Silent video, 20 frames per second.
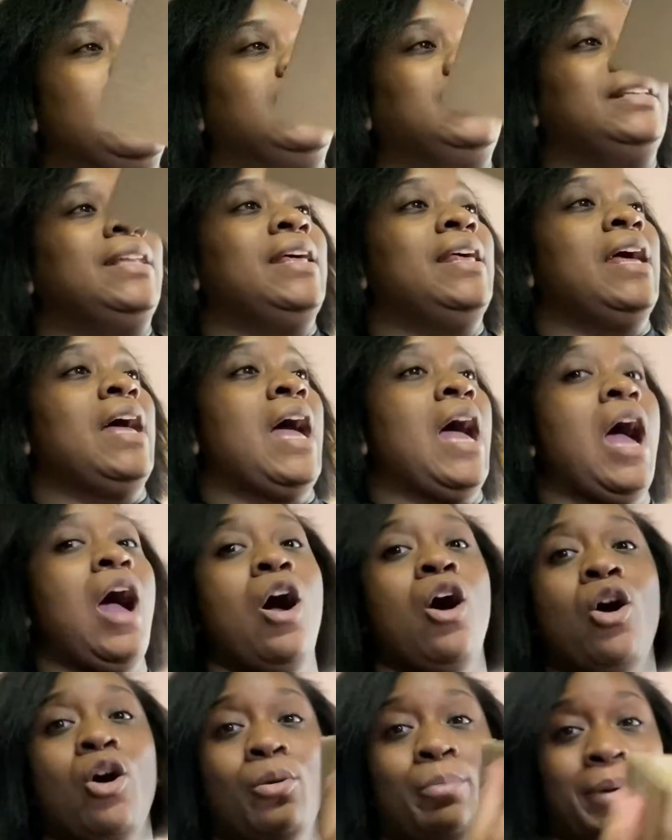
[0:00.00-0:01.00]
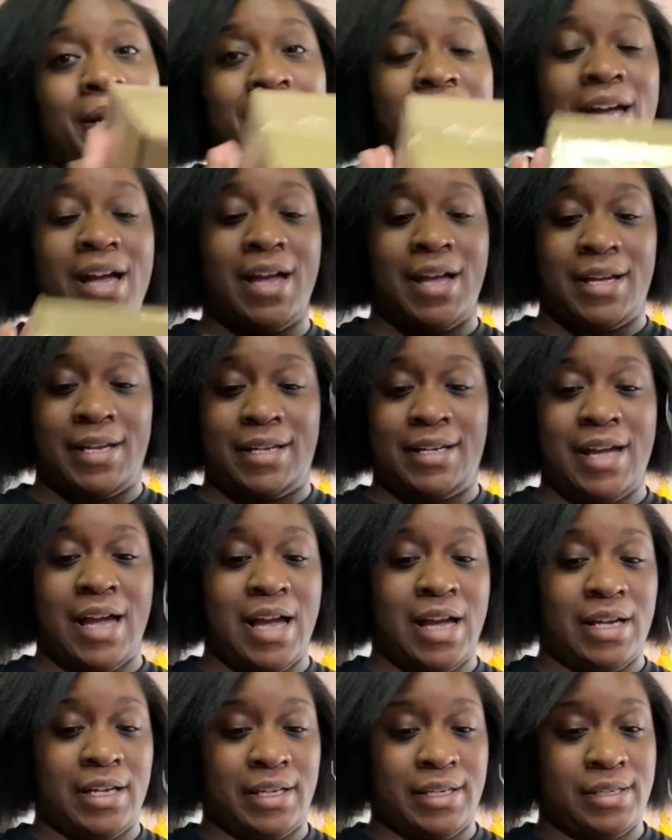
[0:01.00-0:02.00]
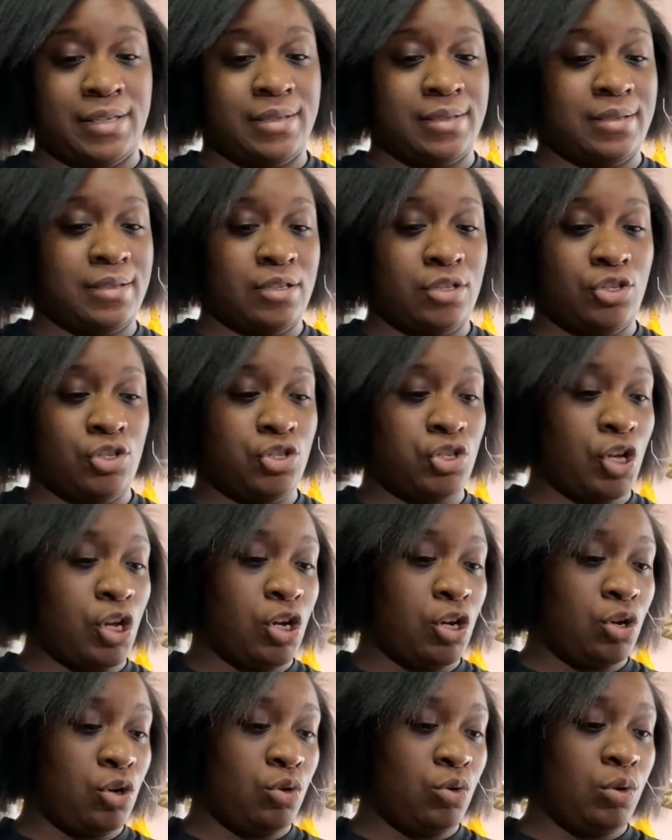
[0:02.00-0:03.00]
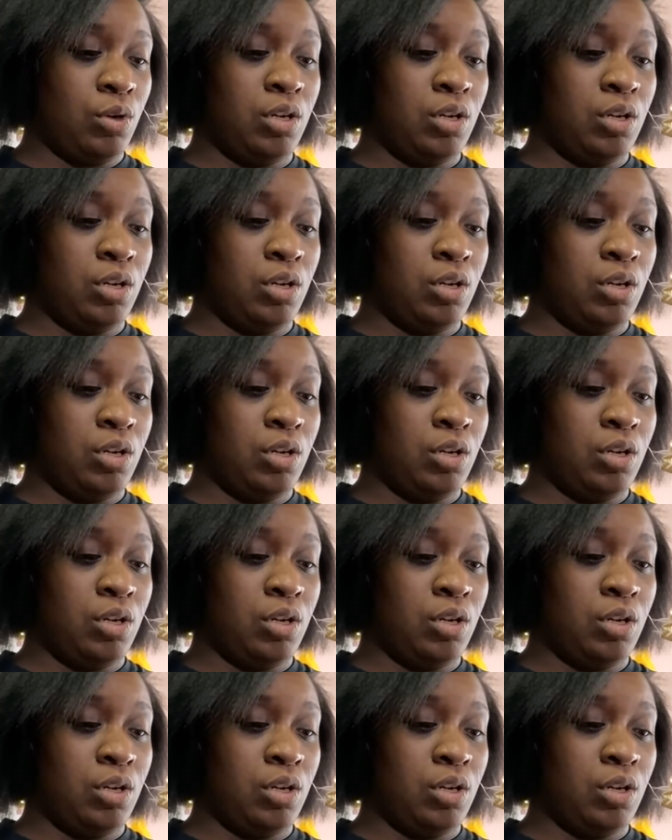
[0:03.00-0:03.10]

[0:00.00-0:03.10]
that. Oh my God, guys. So